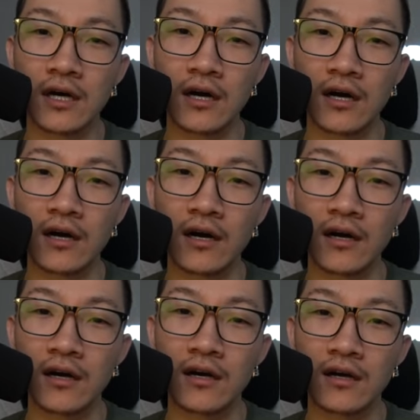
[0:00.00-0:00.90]

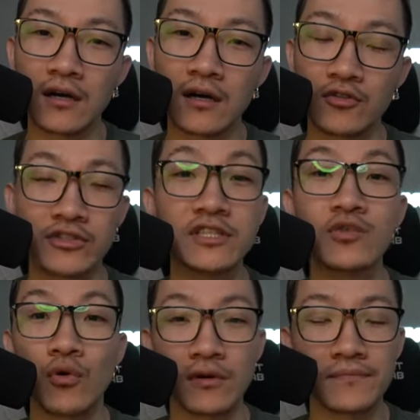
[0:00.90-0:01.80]
A critique
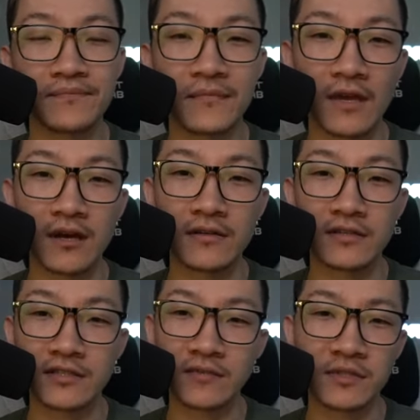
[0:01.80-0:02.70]
corner on
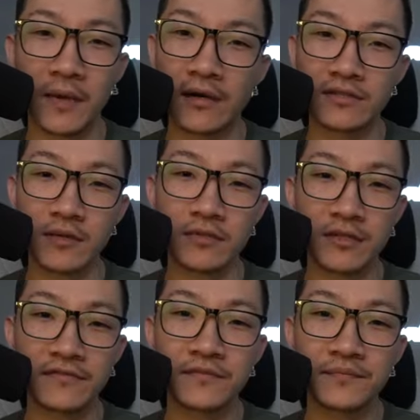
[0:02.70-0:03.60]
some of his battles, I
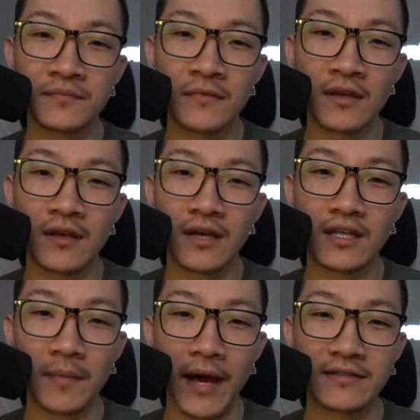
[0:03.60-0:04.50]
believe,
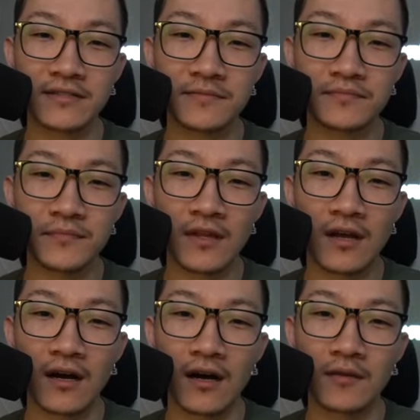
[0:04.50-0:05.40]
in the past.
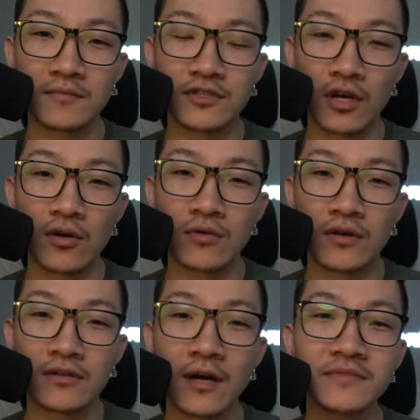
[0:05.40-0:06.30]
So
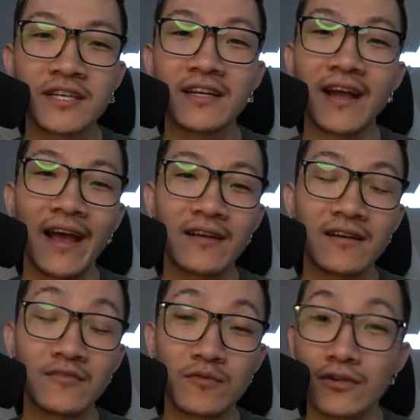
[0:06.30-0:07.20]
comes in and
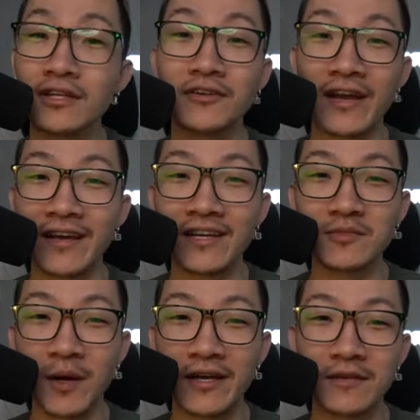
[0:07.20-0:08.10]
a really great
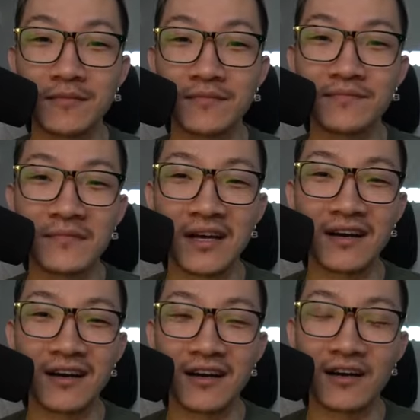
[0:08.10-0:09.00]
catch by him.
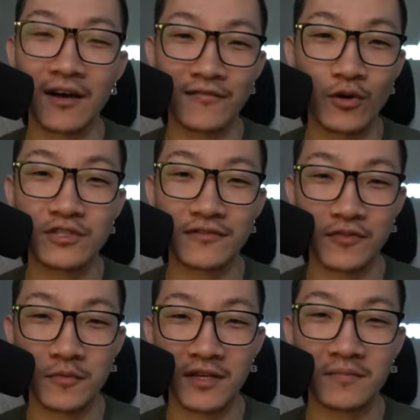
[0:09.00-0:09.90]
Unfortunate
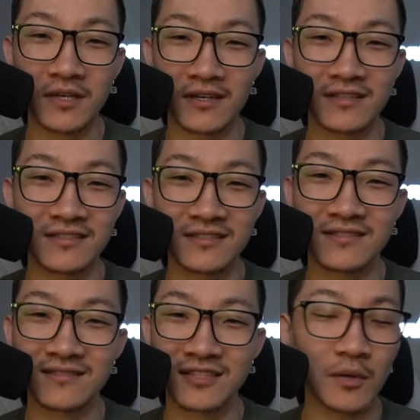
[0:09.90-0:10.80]
for me because
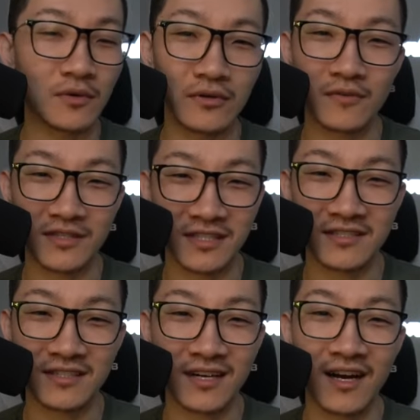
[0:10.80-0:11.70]
double
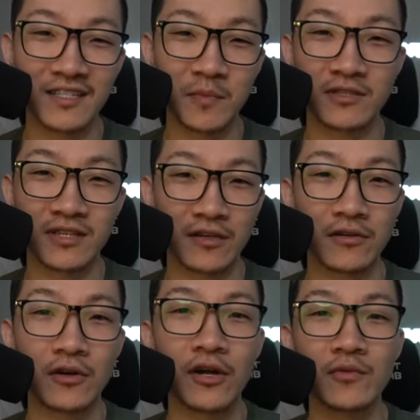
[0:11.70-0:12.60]
resisted Ice Punch not
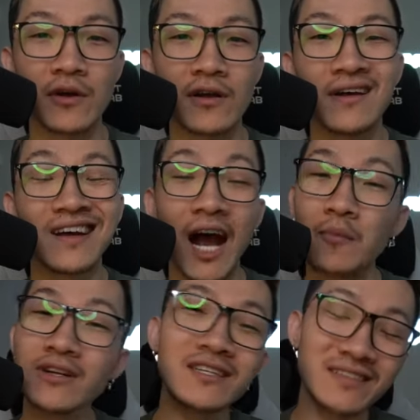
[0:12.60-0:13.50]
going to go anywhere.
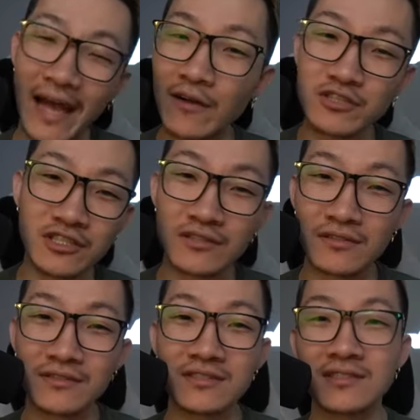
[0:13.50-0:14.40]
I'm already down
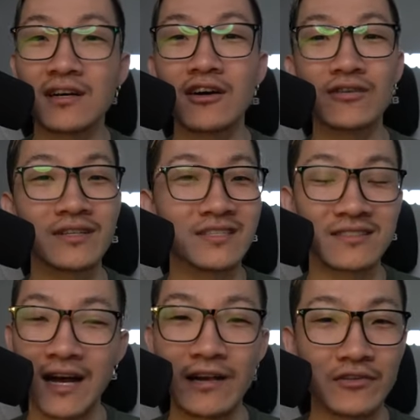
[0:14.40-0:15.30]
shields, so it's
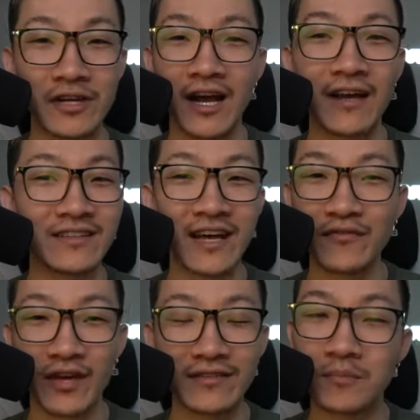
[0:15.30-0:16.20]
not great. I
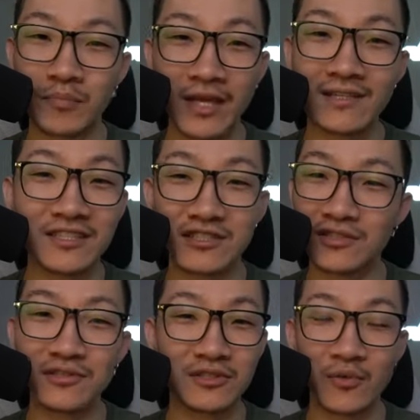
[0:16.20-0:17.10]
definitely have to bait these
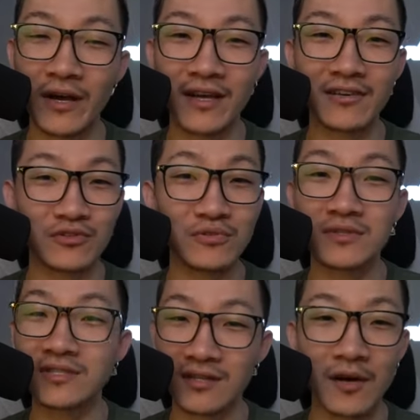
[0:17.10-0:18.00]
shields away or do
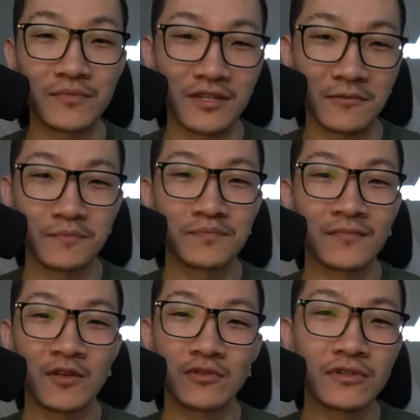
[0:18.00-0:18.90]
something.
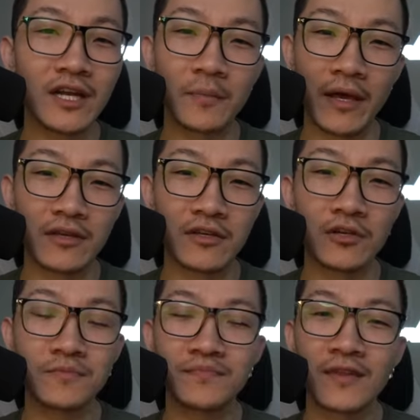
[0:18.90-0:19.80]
We do get a bait
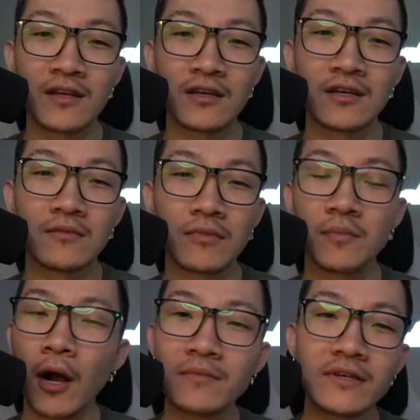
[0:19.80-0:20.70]
here, but
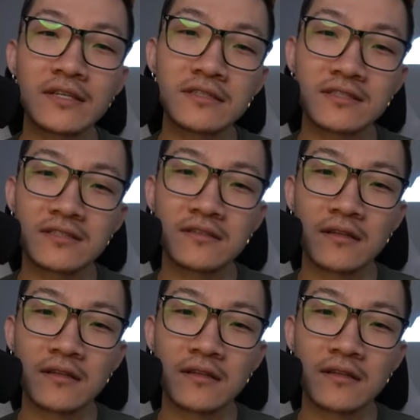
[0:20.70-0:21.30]
the problem is